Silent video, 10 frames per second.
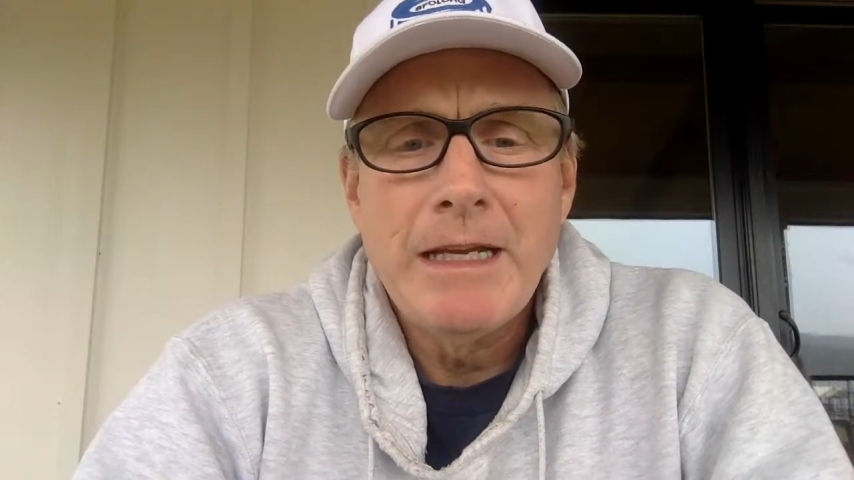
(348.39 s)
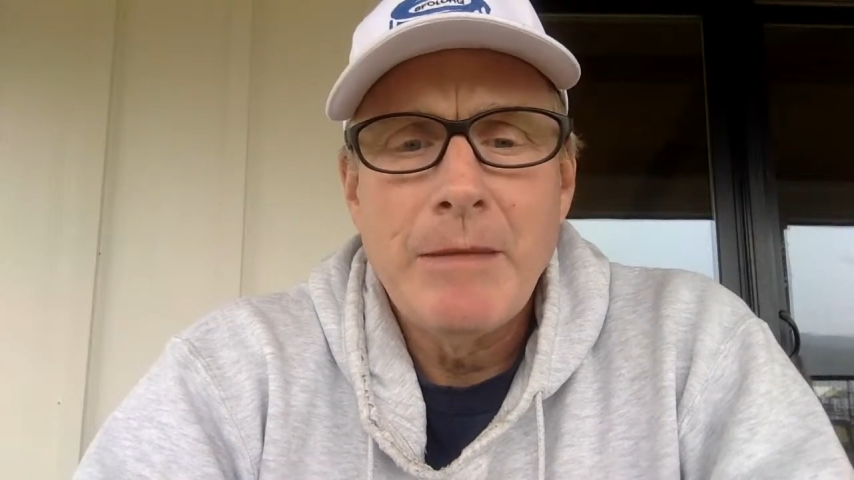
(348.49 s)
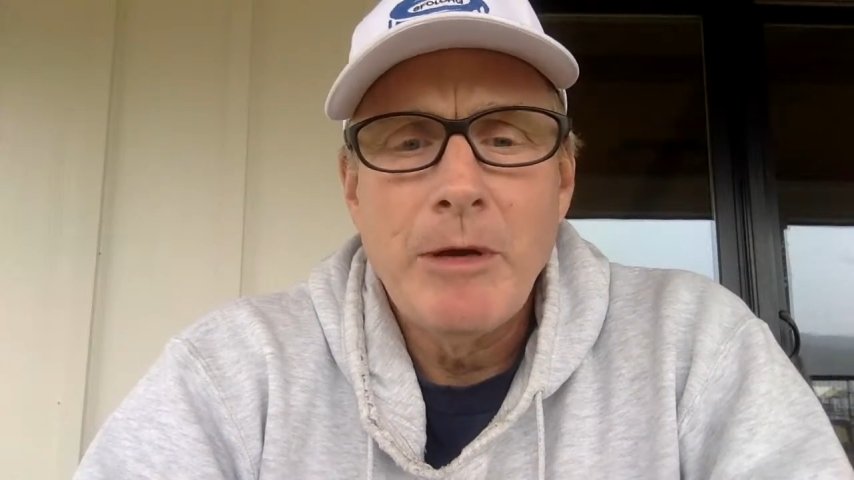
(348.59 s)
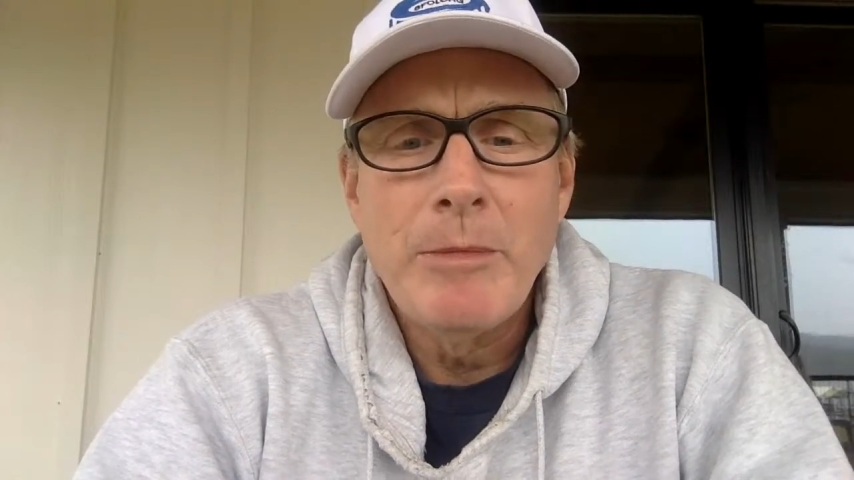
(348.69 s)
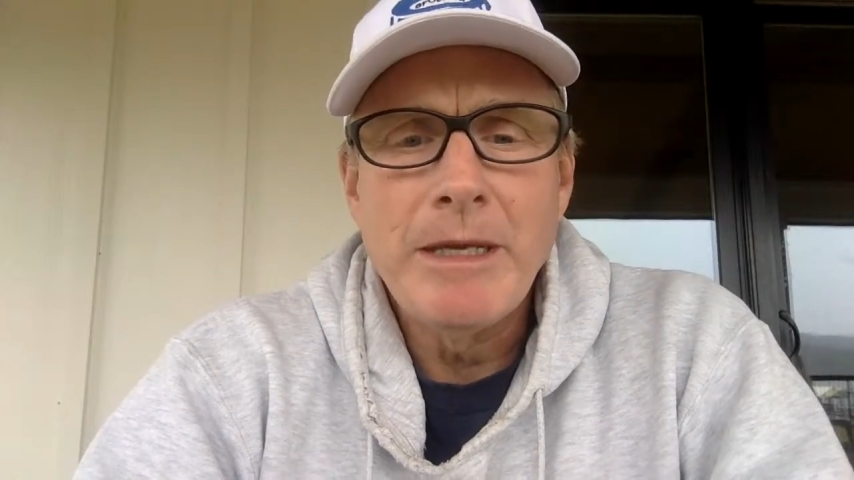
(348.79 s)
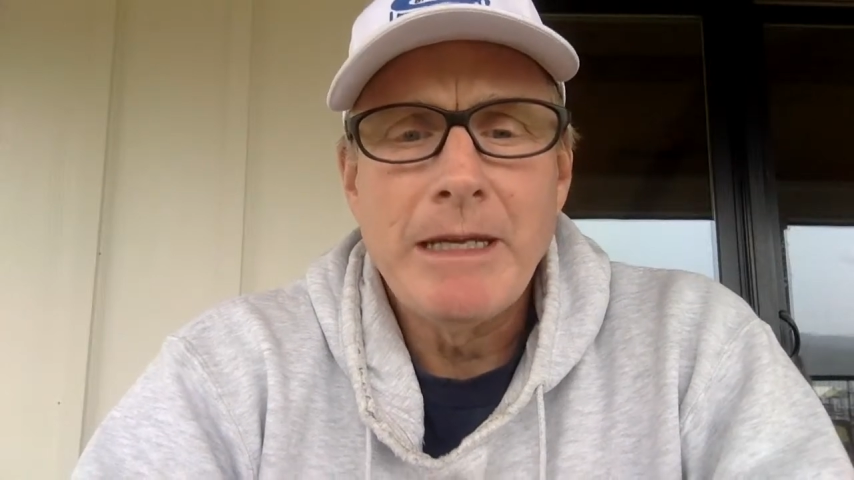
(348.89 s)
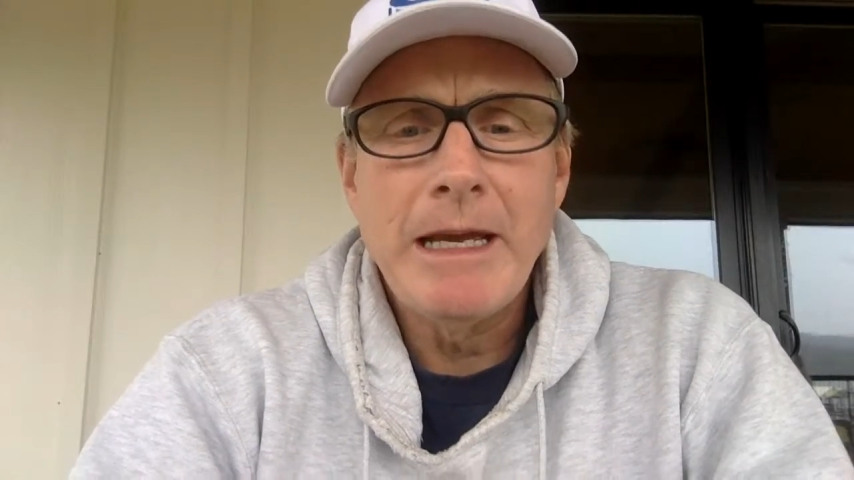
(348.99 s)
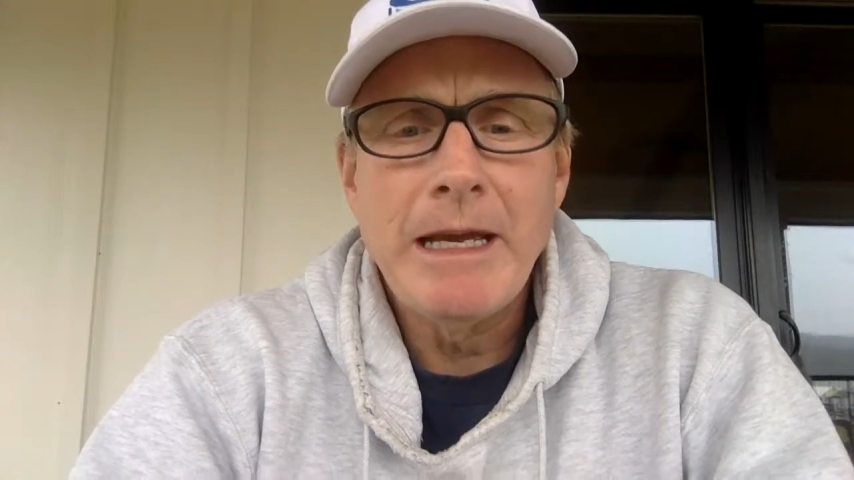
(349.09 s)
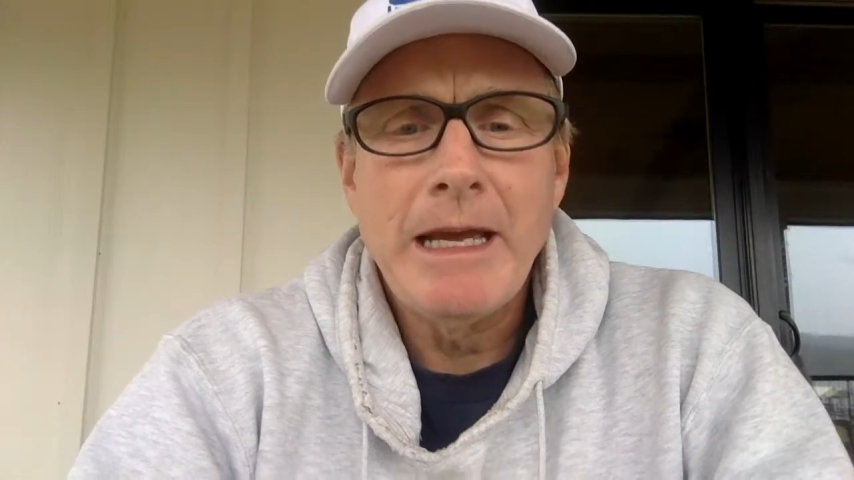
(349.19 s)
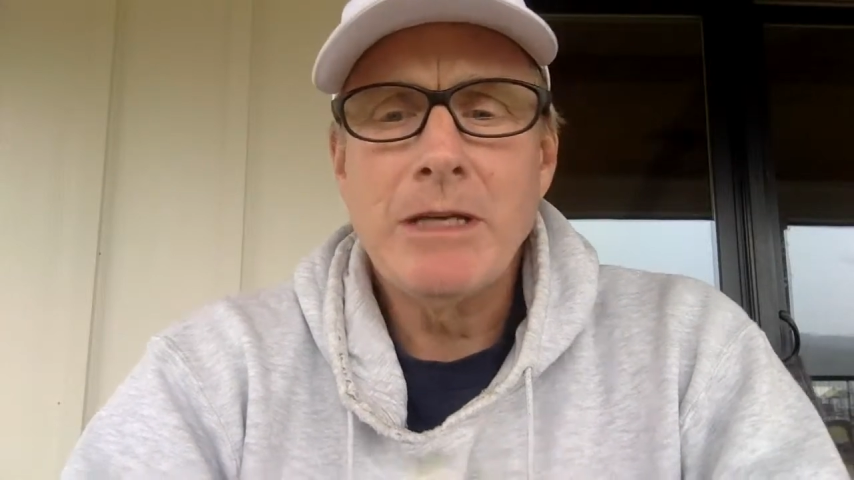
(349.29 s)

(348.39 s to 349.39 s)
MLB games.